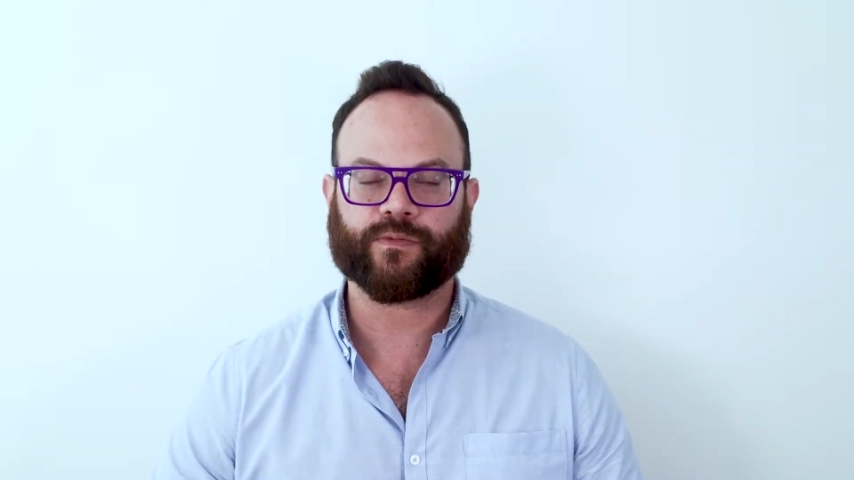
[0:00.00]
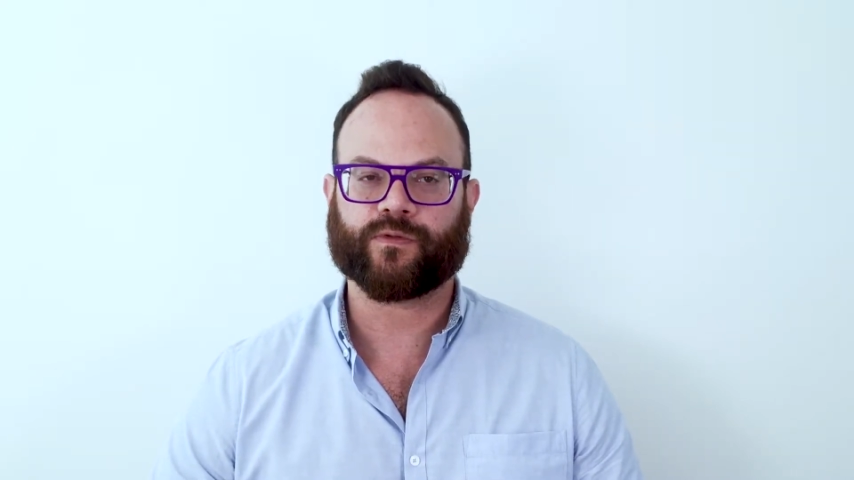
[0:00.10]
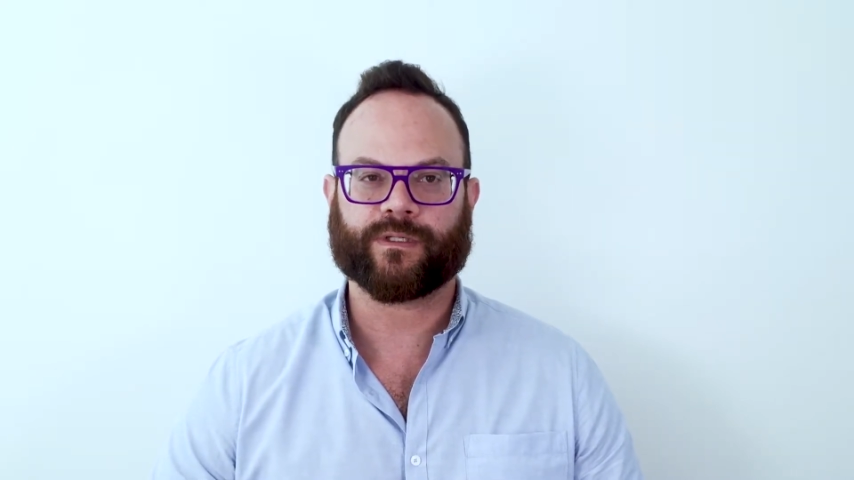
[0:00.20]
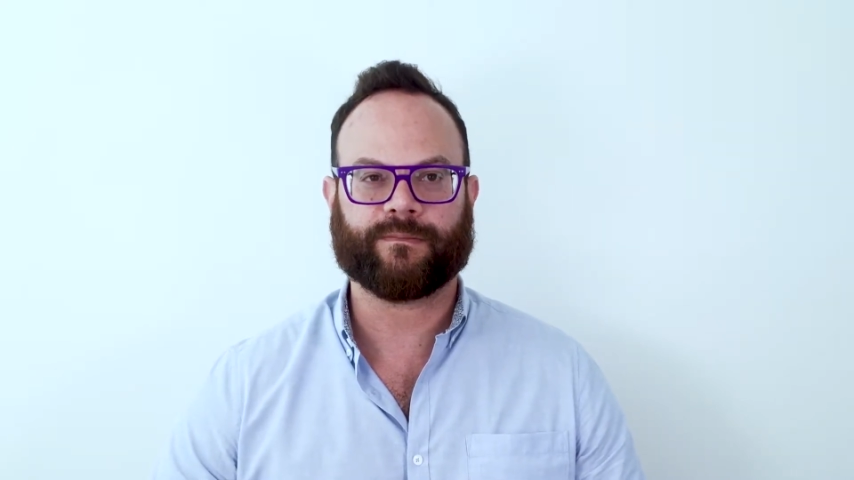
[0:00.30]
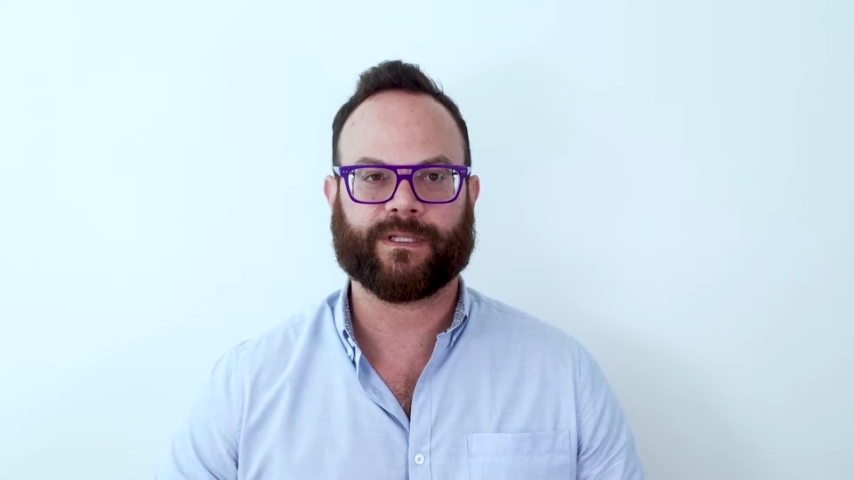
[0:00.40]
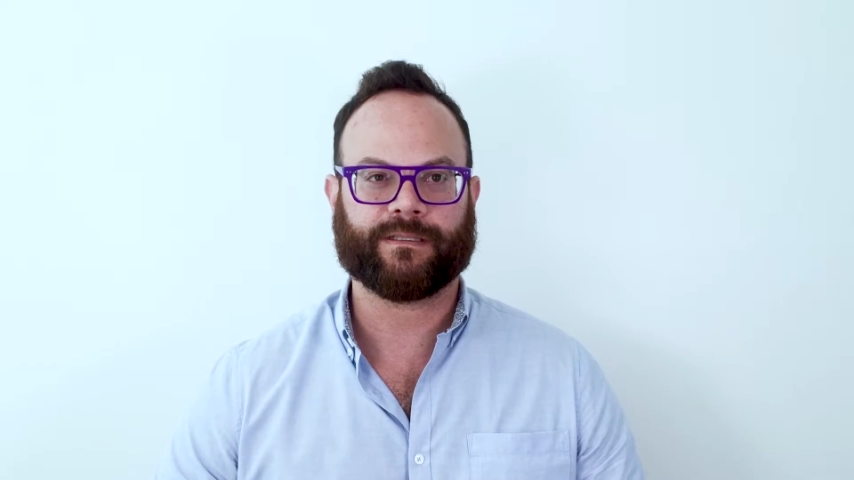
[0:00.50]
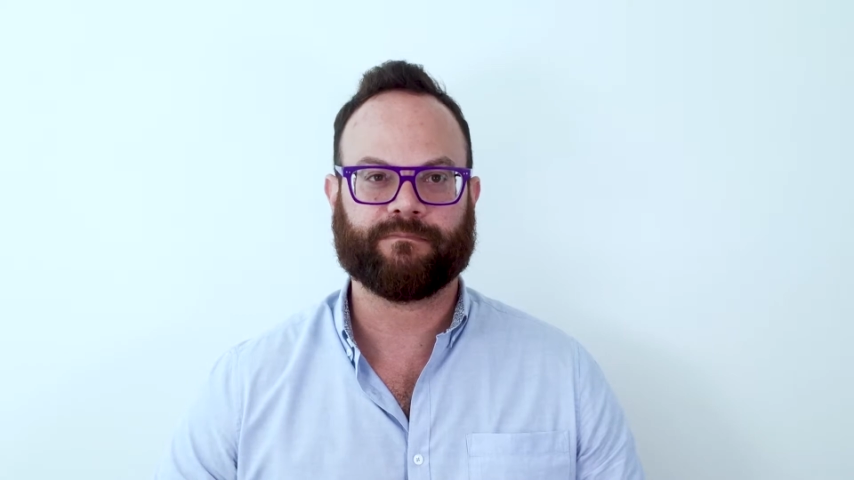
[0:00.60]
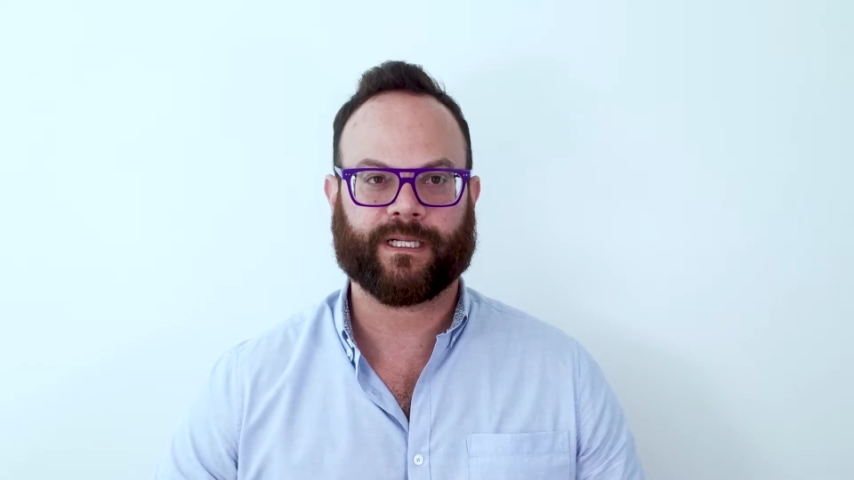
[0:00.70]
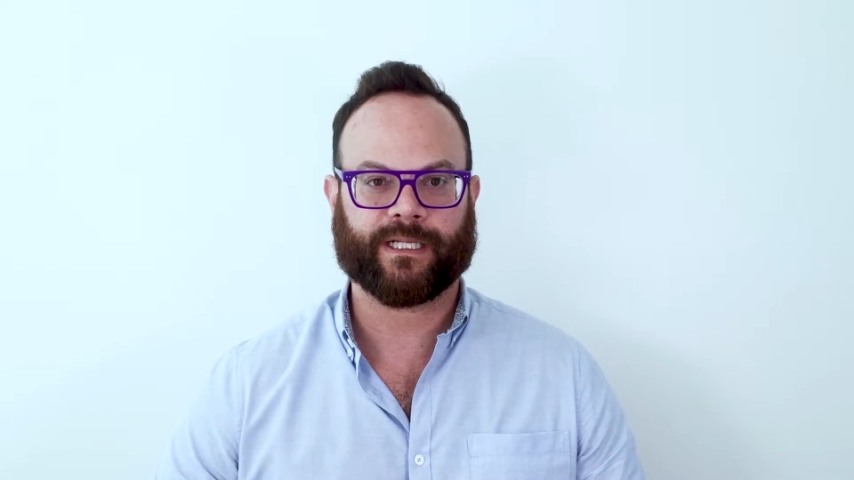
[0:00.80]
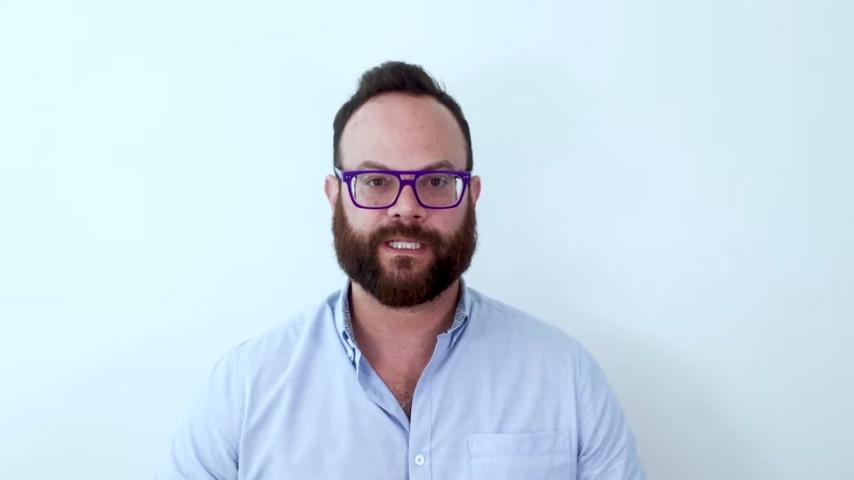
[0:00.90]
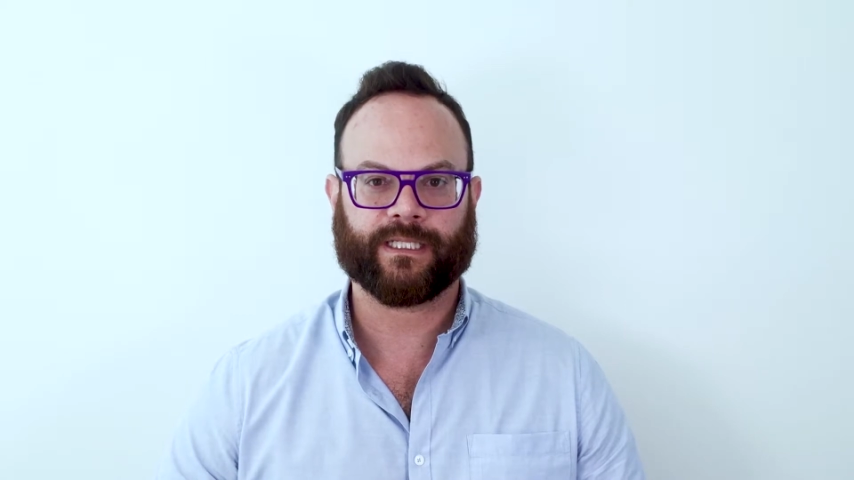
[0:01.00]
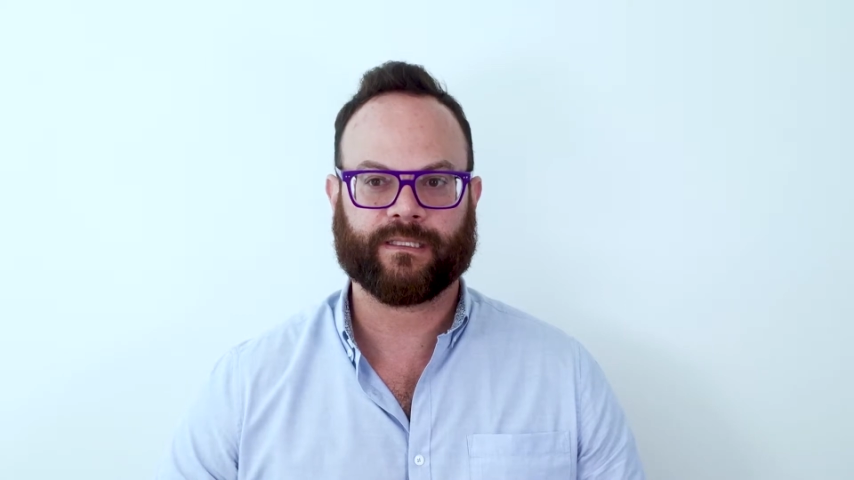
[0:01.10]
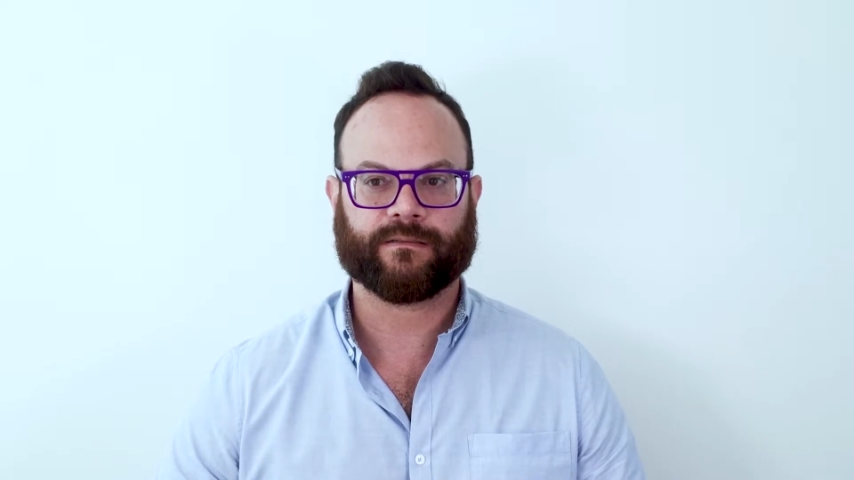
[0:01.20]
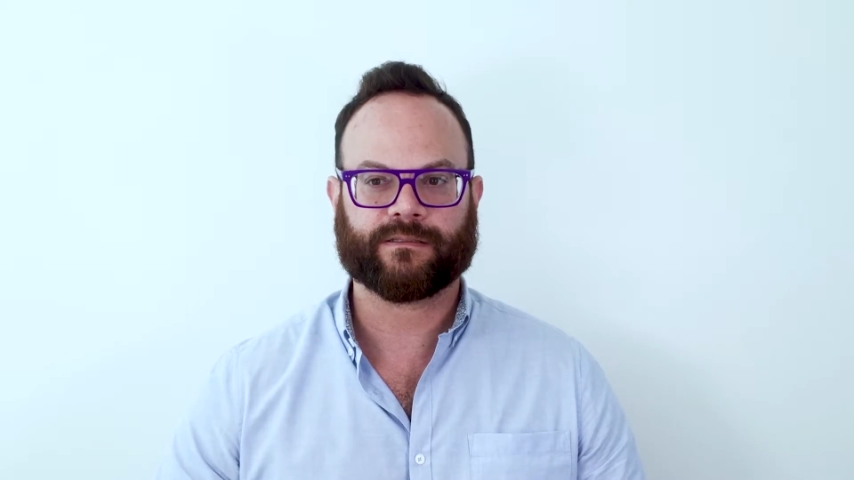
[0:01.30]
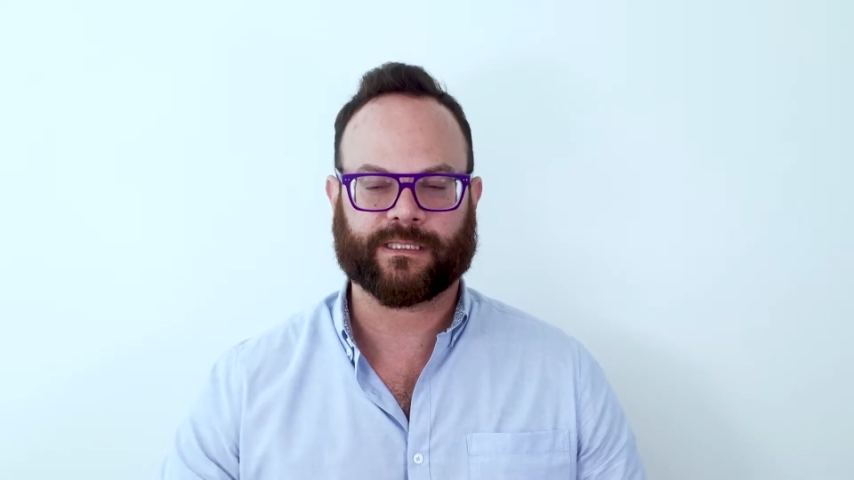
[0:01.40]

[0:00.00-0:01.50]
program and my